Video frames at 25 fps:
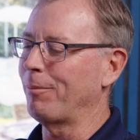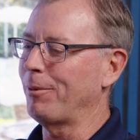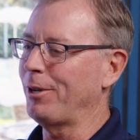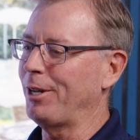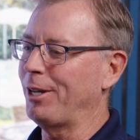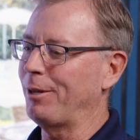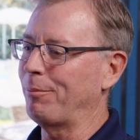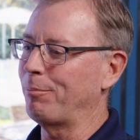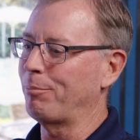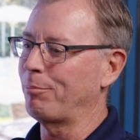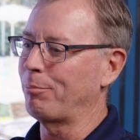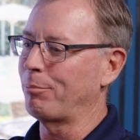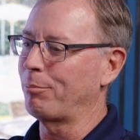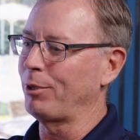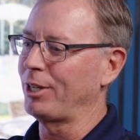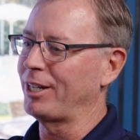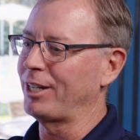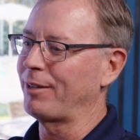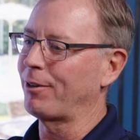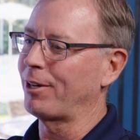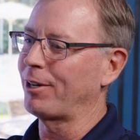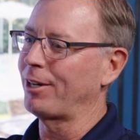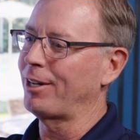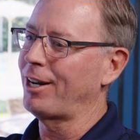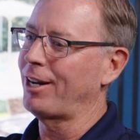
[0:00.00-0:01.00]
and
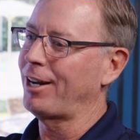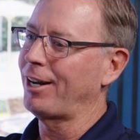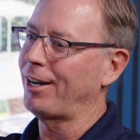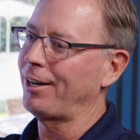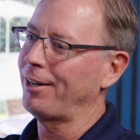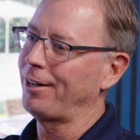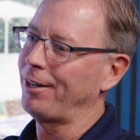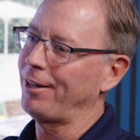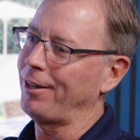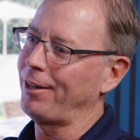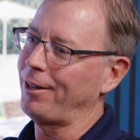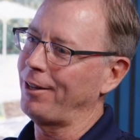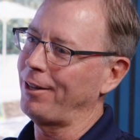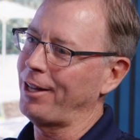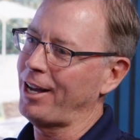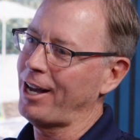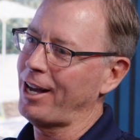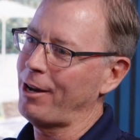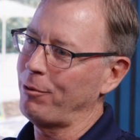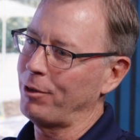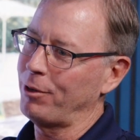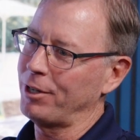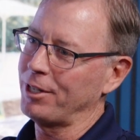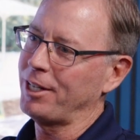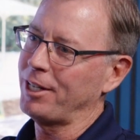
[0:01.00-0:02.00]
believe it or not,
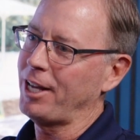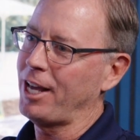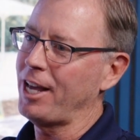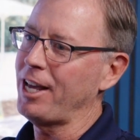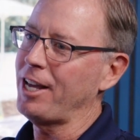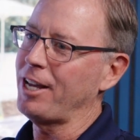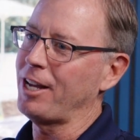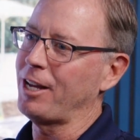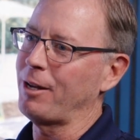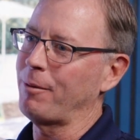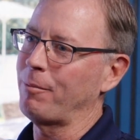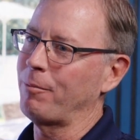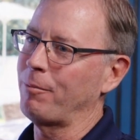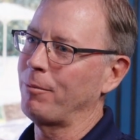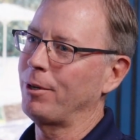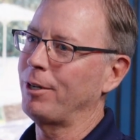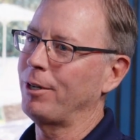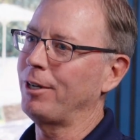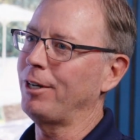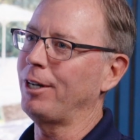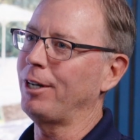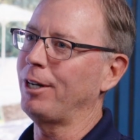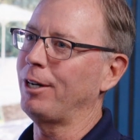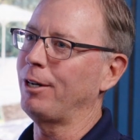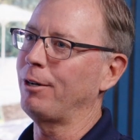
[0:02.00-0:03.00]
that one came
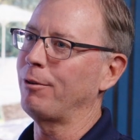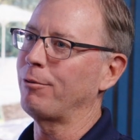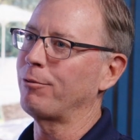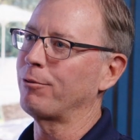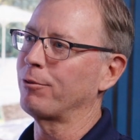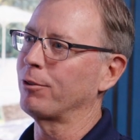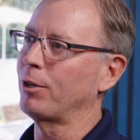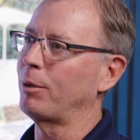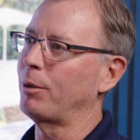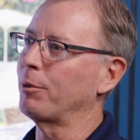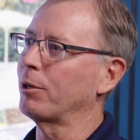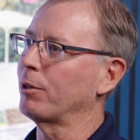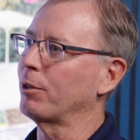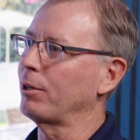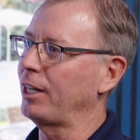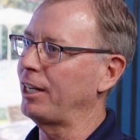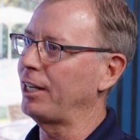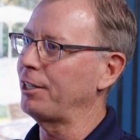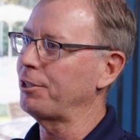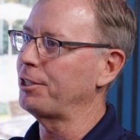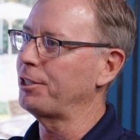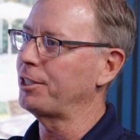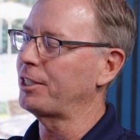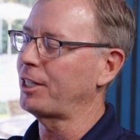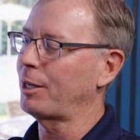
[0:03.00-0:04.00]
from a
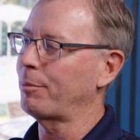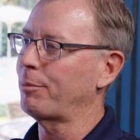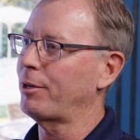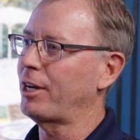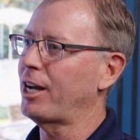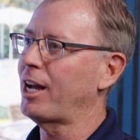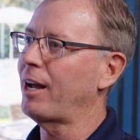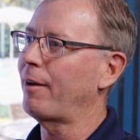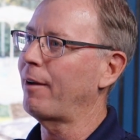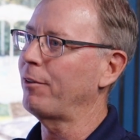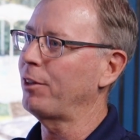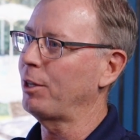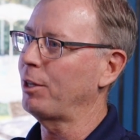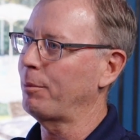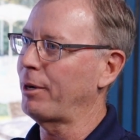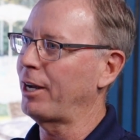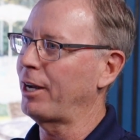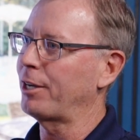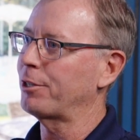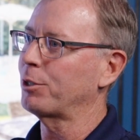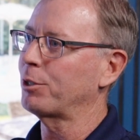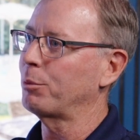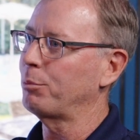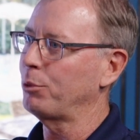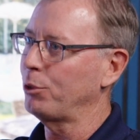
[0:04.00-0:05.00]
relationship I have at the
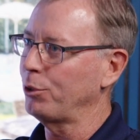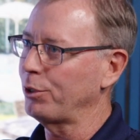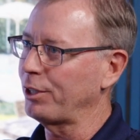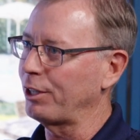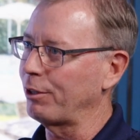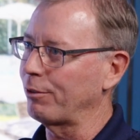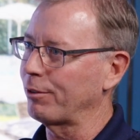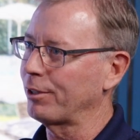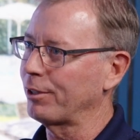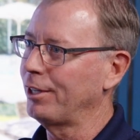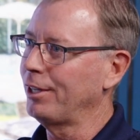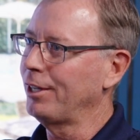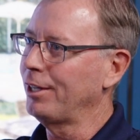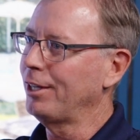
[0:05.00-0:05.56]
Master Pool Guild.